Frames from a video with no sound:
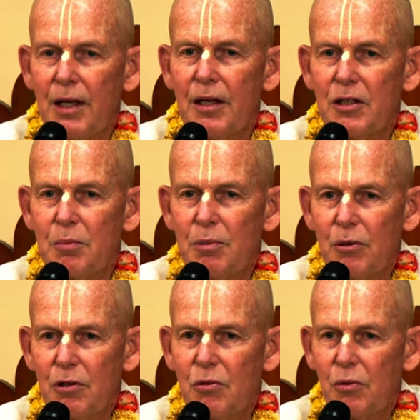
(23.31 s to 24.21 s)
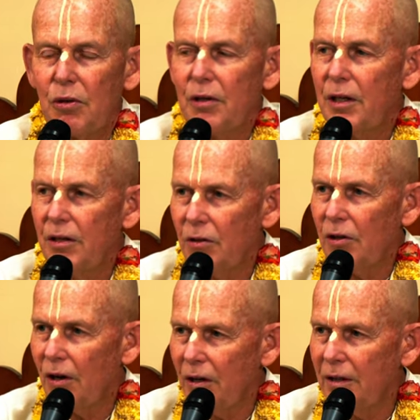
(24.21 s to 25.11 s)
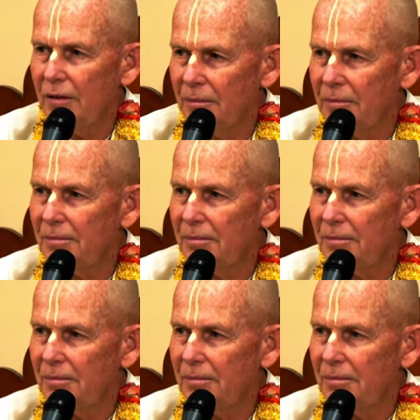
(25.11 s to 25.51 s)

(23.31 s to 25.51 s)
a spiritual kindergarten.